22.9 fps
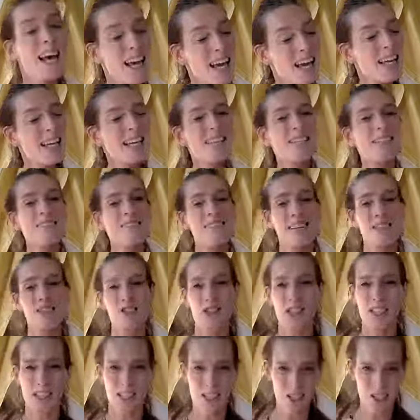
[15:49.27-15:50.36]
in the
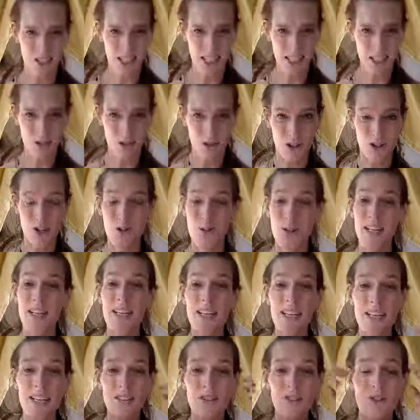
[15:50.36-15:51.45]
Sexual Initiators
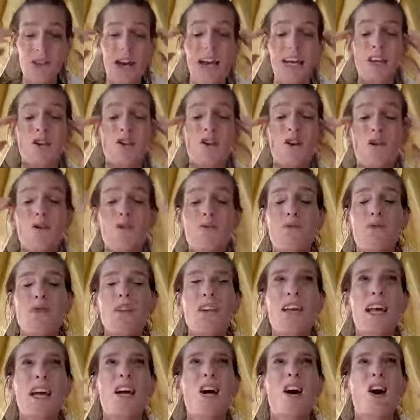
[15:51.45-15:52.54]
training, so that you don't feel
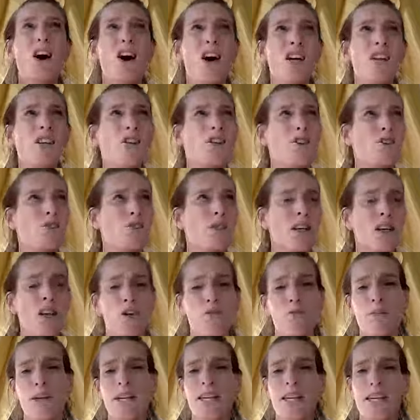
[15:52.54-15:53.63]
like, oh, you know, during
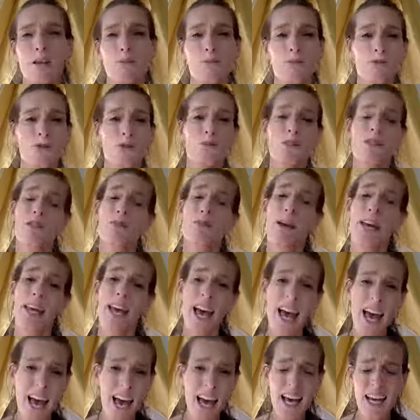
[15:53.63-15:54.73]
lovemaking I'm so much in my
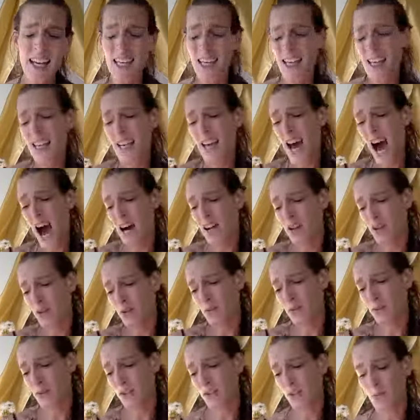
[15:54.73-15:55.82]
head, I
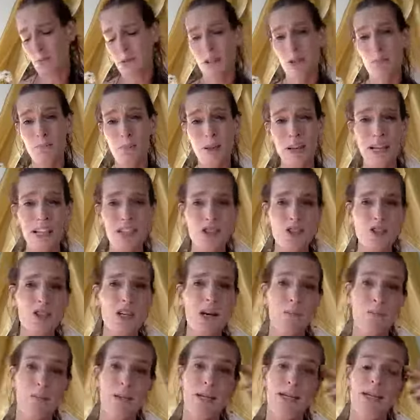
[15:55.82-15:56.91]
don't feel so much pleasure,
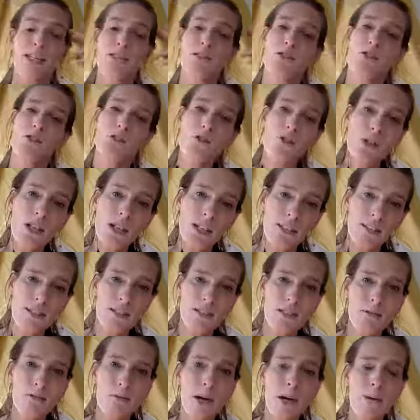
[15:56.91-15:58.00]
I'm making to-do lists
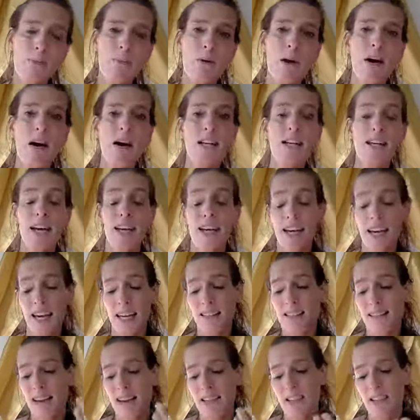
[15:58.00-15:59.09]
in my mind, I
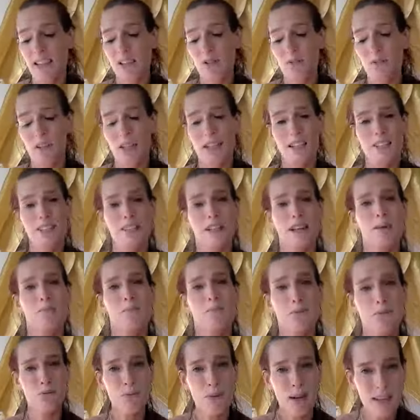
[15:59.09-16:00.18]
can't actually really stay
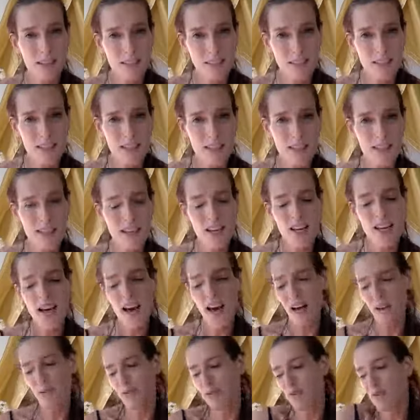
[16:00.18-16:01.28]
present,
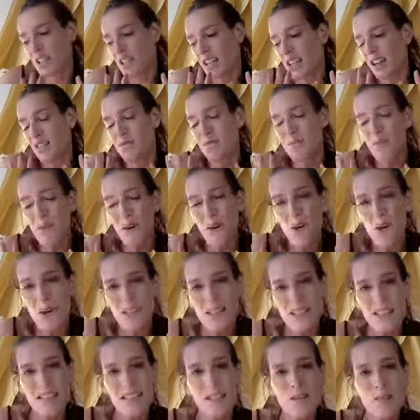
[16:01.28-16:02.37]
I feel kind of blocked
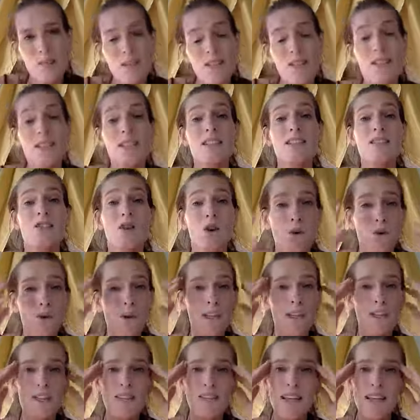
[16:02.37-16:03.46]
intimacy. So
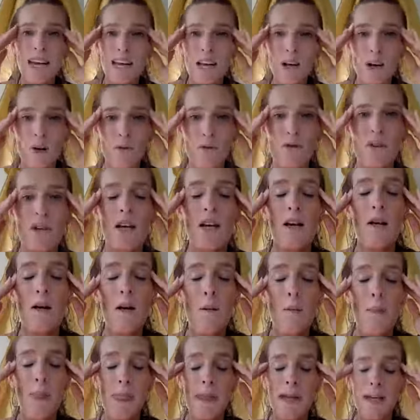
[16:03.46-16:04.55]
instead of
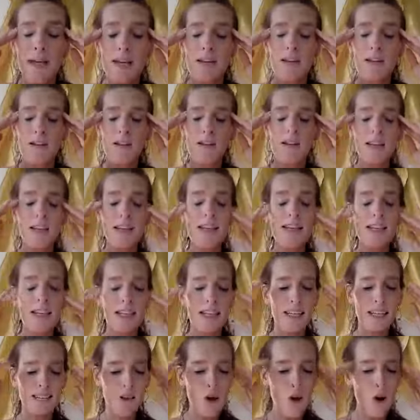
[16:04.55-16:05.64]
thinking
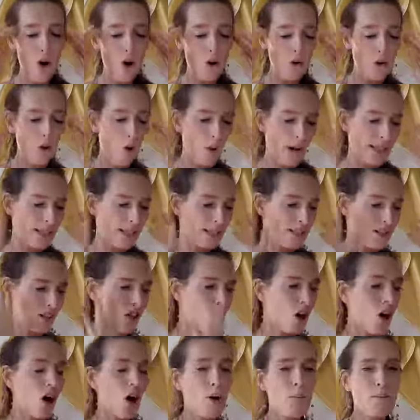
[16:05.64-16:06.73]
that, oh no, I need to
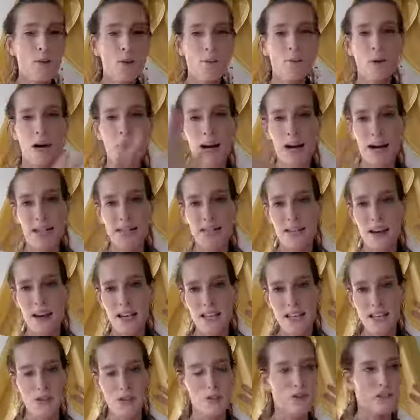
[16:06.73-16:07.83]
calm the mind, I
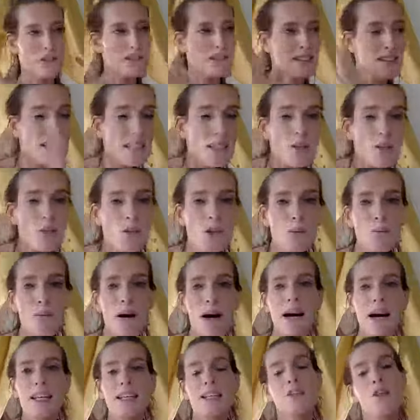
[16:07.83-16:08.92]
need to still the
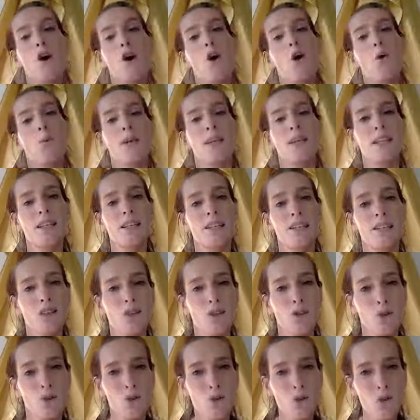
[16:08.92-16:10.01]
mind, no, we need to
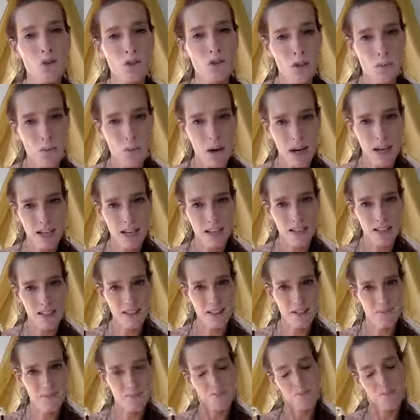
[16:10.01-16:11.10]
use the mind.
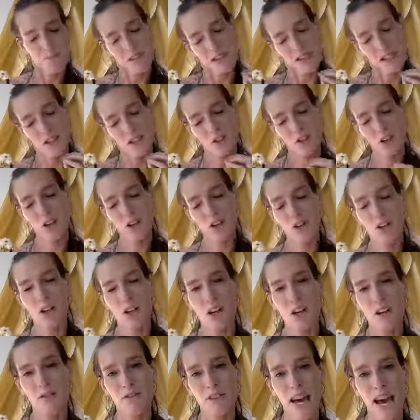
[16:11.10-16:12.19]
And you'll learn
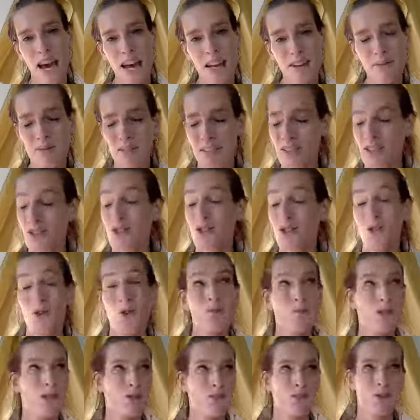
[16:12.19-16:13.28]
all of that and so
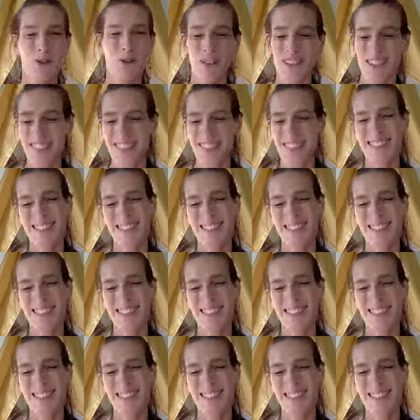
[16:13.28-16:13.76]
much more